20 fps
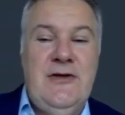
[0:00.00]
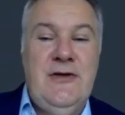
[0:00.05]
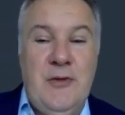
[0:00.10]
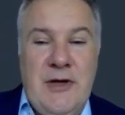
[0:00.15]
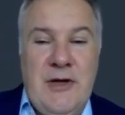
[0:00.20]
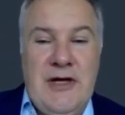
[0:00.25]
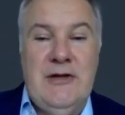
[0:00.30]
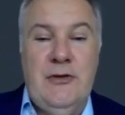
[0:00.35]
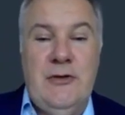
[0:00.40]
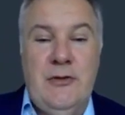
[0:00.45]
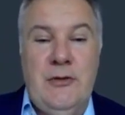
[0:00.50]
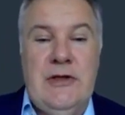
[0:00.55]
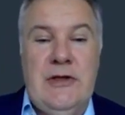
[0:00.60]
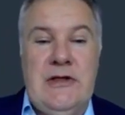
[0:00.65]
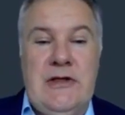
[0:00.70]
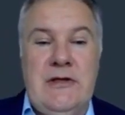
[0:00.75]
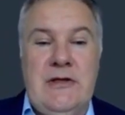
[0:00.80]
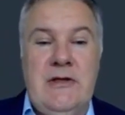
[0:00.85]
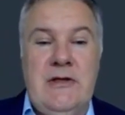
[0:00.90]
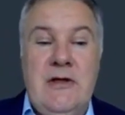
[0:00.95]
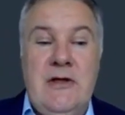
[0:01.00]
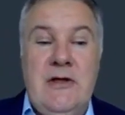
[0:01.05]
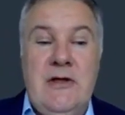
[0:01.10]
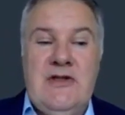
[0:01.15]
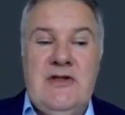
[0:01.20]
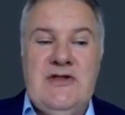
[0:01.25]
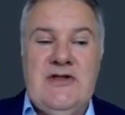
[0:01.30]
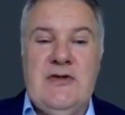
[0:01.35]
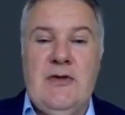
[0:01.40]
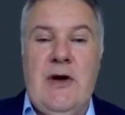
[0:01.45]
you can do it.
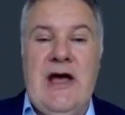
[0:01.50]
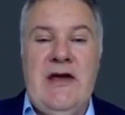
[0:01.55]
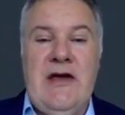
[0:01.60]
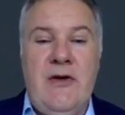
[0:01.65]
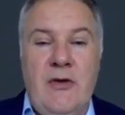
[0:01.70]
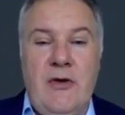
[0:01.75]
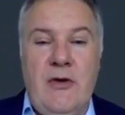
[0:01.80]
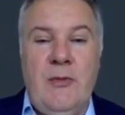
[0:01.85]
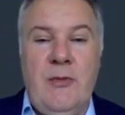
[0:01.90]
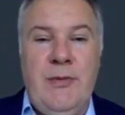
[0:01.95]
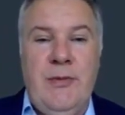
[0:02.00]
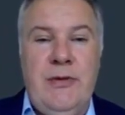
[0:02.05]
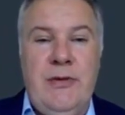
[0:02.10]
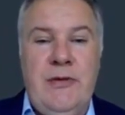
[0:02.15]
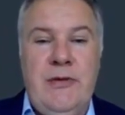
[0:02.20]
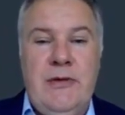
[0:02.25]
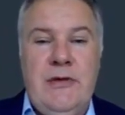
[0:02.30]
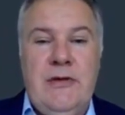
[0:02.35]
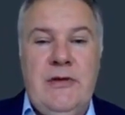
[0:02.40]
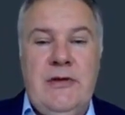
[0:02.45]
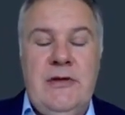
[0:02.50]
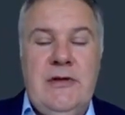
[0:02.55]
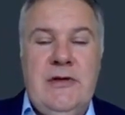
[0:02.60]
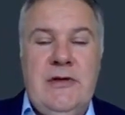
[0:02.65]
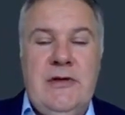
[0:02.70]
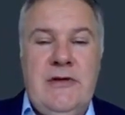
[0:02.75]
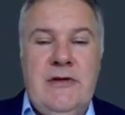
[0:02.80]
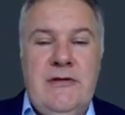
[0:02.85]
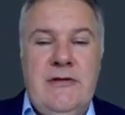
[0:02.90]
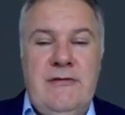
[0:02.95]
So I hope,
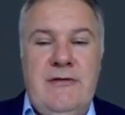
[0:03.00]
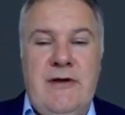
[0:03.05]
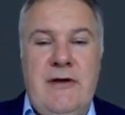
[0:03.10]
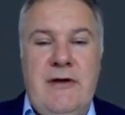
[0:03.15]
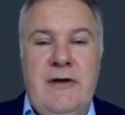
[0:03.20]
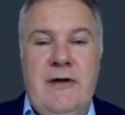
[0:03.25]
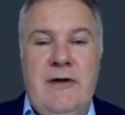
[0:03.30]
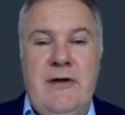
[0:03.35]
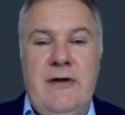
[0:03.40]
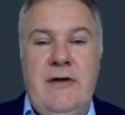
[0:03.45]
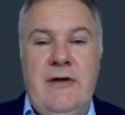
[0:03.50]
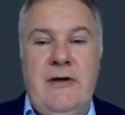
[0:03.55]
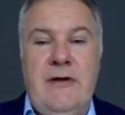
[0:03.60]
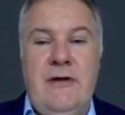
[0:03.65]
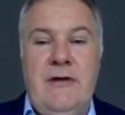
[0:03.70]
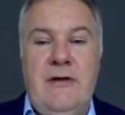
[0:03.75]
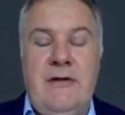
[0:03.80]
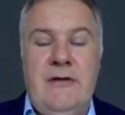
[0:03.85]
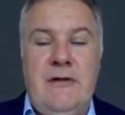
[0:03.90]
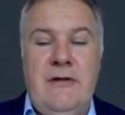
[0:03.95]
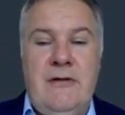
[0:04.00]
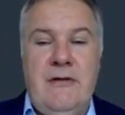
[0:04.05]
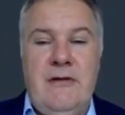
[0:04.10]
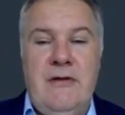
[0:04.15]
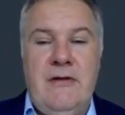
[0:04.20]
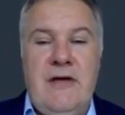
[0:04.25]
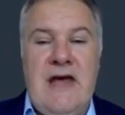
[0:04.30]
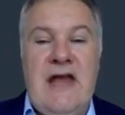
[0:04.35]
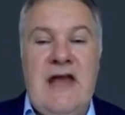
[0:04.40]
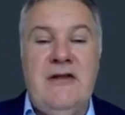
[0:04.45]

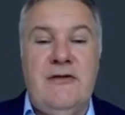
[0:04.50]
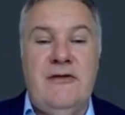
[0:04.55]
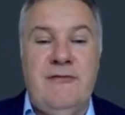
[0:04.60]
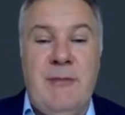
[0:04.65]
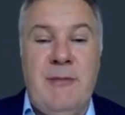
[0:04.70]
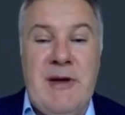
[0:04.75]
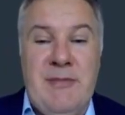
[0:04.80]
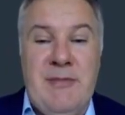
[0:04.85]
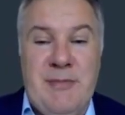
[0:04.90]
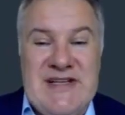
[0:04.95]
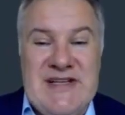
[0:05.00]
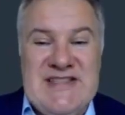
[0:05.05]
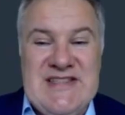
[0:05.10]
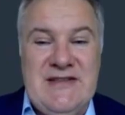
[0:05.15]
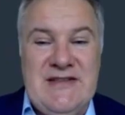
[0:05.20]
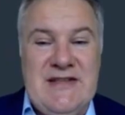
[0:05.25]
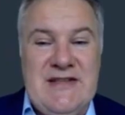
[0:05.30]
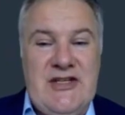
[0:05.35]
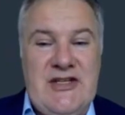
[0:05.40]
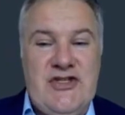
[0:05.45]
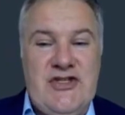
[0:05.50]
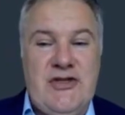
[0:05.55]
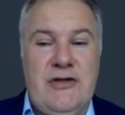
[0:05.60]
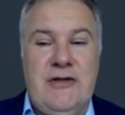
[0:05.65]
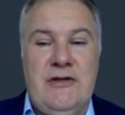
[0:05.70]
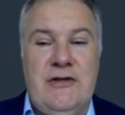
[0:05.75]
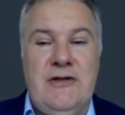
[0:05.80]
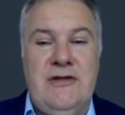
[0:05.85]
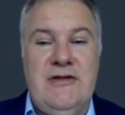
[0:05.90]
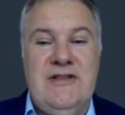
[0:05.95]
end of my
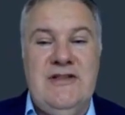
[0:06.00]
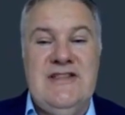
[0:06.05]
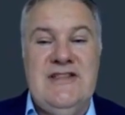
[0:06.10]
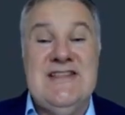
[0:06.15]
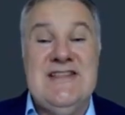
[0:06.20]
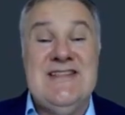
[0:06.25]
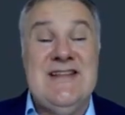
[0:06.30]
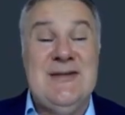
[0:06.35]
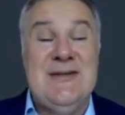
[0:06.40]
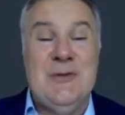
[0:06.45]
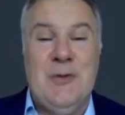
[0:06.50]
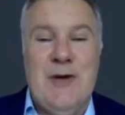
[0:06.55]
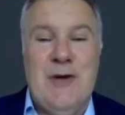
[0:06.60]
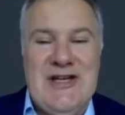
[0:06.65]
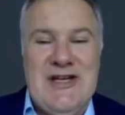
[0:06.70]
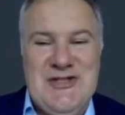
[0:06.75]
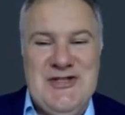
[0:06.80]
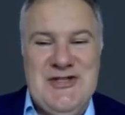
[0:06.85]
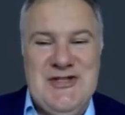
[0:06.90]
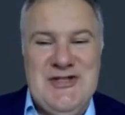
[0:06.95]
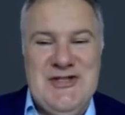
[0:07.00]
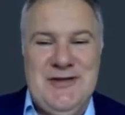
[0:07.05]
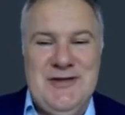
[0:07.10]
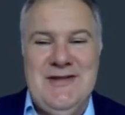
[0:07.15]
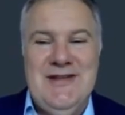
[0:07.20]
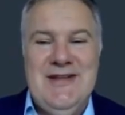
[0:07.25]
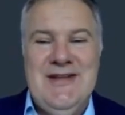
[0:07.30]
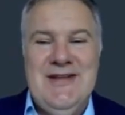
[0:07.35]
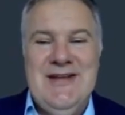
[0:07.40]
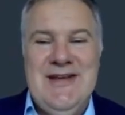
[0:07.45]
presentation, this is not a question,
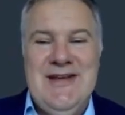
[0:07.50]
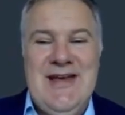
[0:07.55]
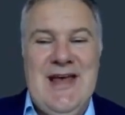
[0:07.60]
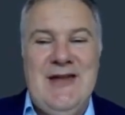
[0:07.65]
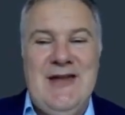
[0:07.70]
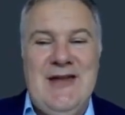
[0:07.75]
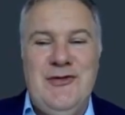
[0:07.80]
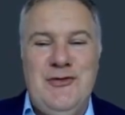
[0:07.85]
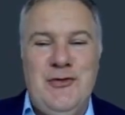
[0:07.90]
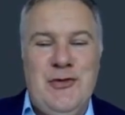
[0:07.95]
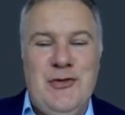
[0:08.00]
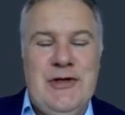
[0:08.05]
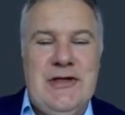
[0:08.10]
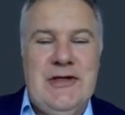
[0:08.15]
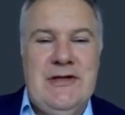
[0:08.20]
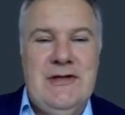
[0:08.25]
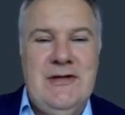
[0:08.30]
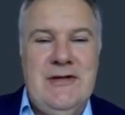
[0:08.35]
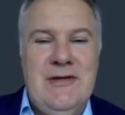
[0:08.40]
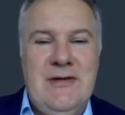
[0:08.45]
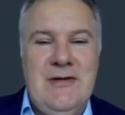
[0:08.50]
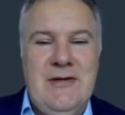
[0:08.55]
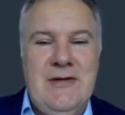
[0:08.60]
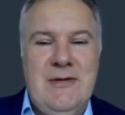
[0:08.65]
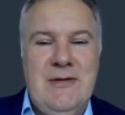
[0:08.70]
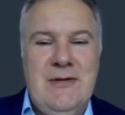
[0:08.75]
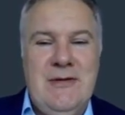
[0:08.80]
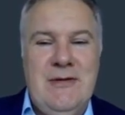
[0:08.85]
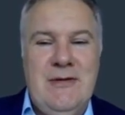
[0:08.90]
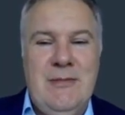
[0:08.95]
can you do it?
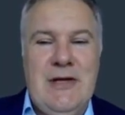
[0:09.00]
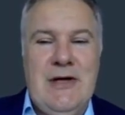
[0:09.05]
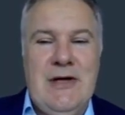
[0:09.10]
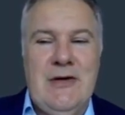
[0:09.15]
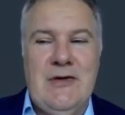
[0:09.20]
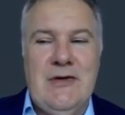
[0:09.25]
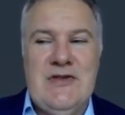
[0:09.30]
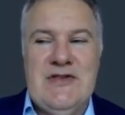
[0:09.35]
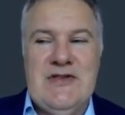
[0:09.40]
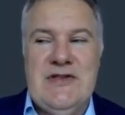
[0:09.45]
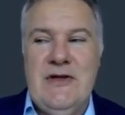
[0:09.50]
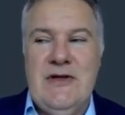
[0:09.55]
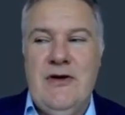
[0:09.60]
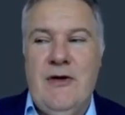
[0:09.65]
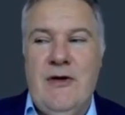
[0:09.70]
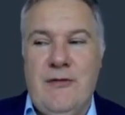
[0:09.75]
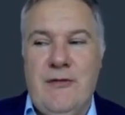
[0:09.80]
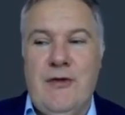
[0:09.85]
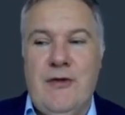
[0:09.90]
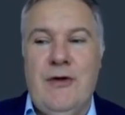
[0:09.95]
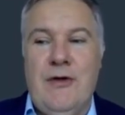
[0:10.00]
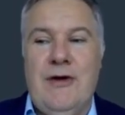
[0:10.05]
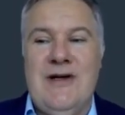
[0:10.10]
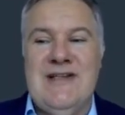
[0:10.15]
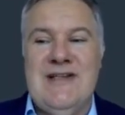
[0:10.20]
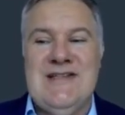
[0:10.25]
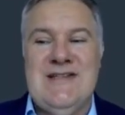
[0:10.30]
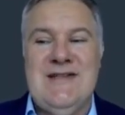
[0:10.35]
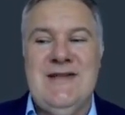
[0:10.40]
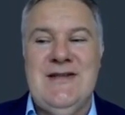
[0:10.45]
Because, of course,
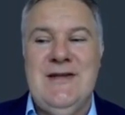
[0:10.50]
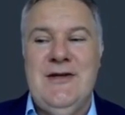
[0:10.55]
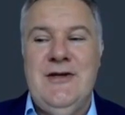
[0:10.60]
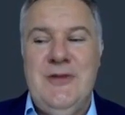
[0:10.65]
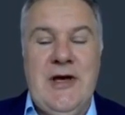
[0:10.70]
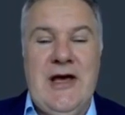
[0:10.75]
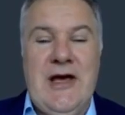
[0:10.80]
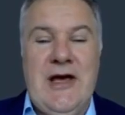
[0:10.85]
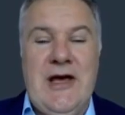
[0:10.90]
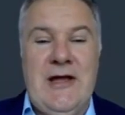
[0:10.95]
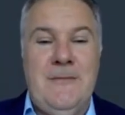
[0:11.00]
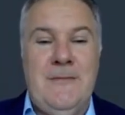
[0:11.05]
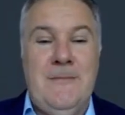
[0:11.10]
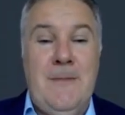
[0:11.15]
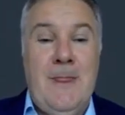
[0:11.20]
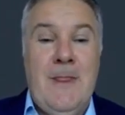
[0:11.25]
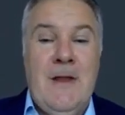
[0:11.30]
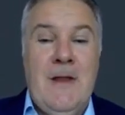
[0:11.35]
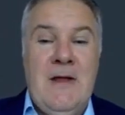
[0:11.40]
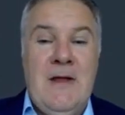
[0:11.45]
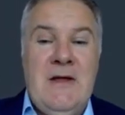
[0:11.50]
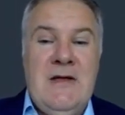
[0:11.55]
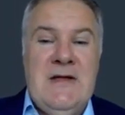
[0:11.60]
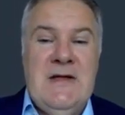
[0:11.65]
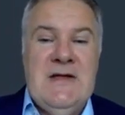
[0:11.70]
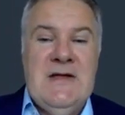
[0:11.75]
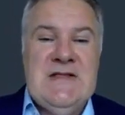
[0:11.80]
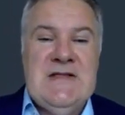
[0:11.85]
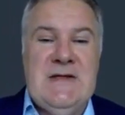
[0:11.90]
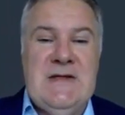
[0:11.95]
you can.
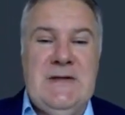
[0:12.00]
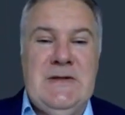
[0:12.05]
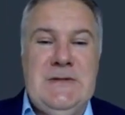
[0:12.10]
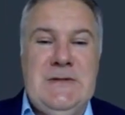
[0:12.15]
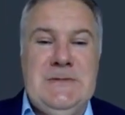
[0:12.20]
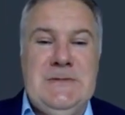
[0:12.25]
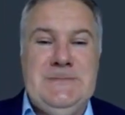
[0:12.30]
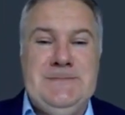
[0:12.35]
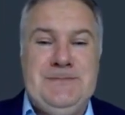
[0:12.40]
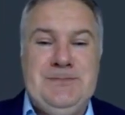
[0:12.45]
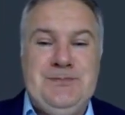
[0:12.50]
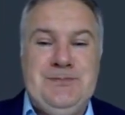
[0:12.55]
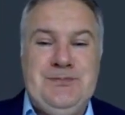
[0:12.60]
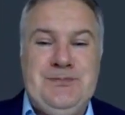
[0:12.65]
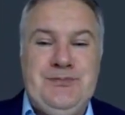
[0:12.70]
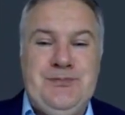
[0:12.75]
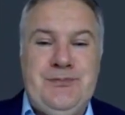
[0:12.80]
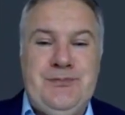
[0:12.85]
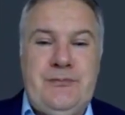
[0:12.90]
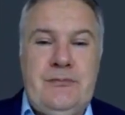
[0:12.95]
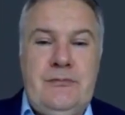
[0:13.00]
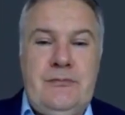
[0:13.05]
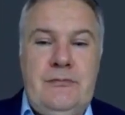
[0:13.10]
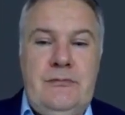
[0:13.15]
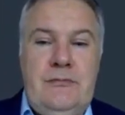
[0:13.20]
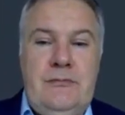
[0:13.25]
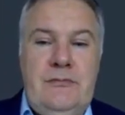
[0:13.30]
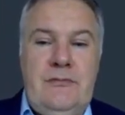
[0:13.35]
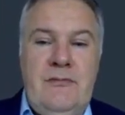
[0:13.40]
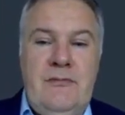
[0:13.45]
So,
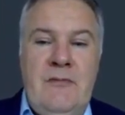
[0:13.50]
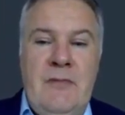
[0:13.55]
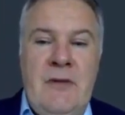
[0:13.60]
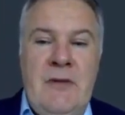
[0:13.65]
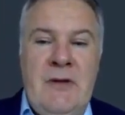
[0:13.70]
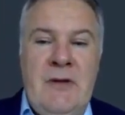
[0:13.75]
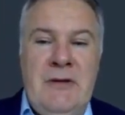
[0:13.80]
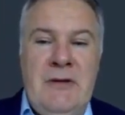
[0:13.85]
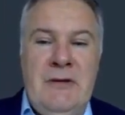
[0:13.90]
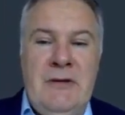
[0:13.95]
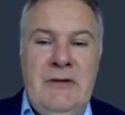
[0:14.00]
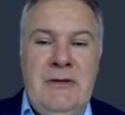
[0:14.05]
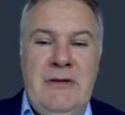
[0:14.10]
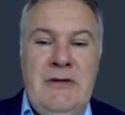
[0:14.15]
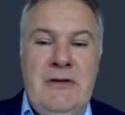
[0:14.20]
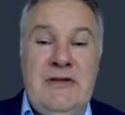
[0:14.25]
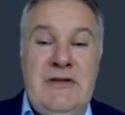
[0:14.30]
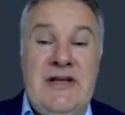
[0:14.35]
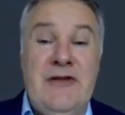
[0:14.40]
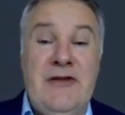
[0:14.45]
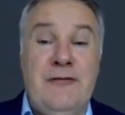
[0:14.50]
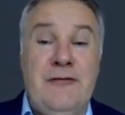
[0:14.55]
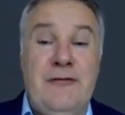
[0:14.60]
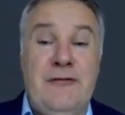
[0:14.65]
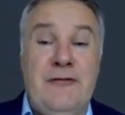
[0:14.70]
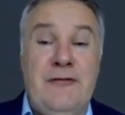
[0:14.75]
thank you for